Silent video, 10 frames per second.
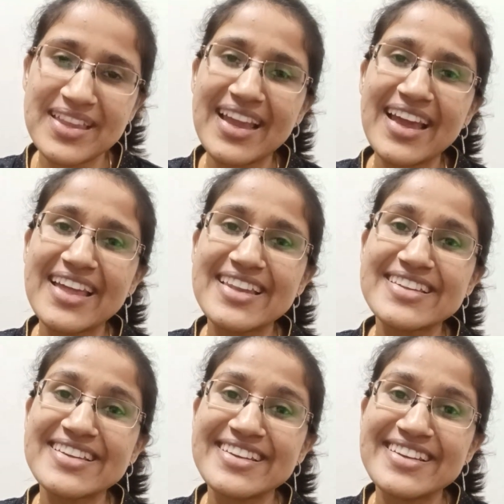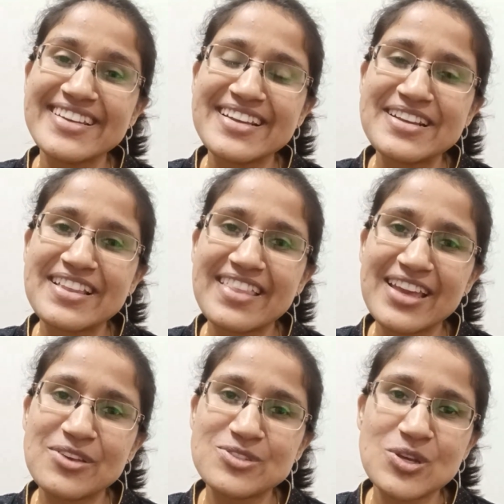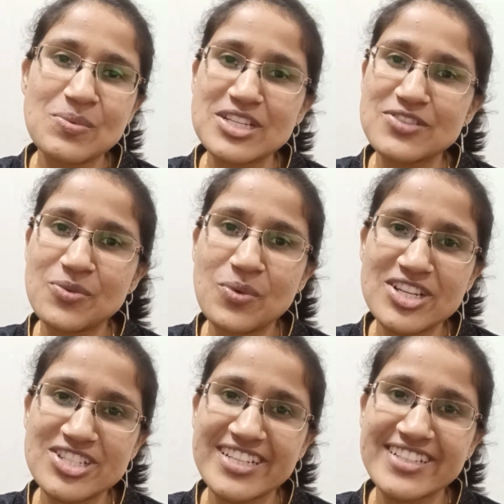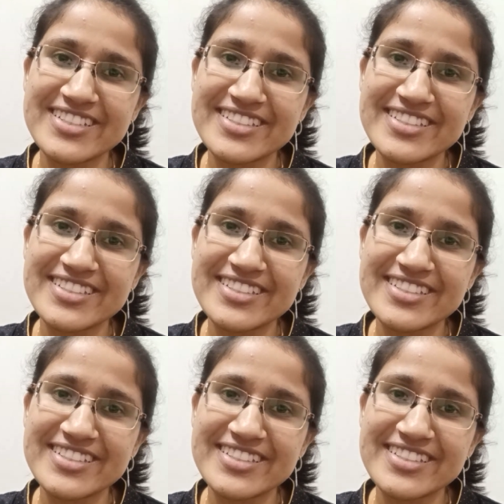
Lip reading: and thank you so much for watching.